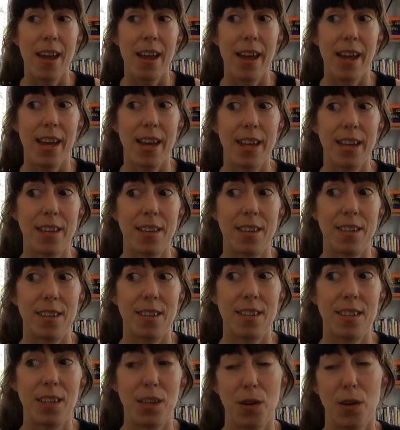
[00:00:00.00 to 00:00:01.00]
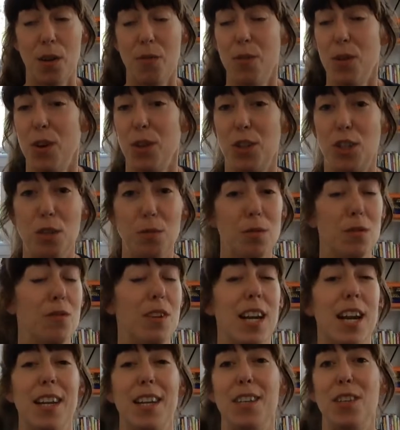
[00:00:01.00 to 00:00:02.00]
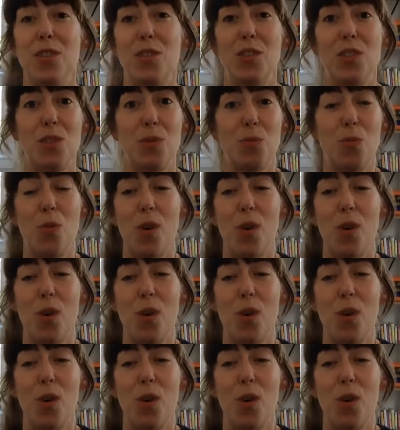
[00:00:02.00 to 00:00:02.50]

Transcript: And, if you're a super fan and you just